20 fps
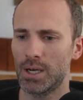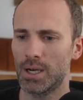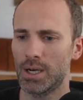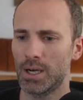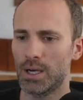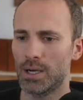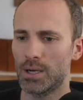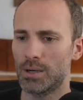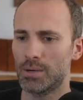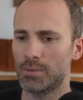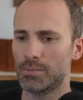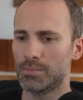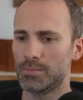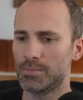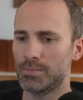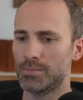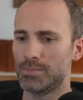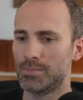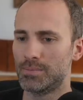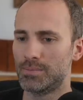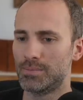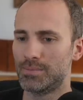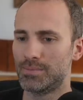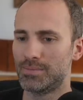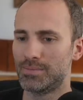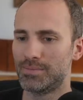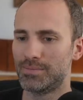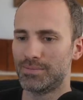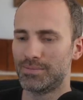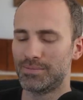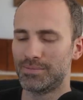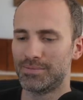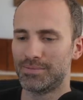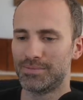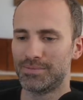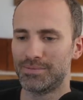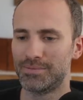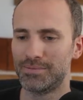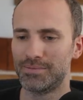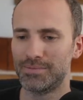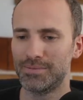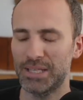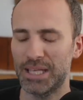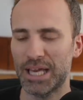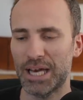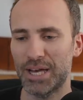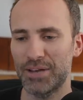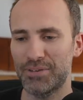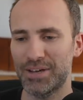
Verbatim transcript: Um, yeah,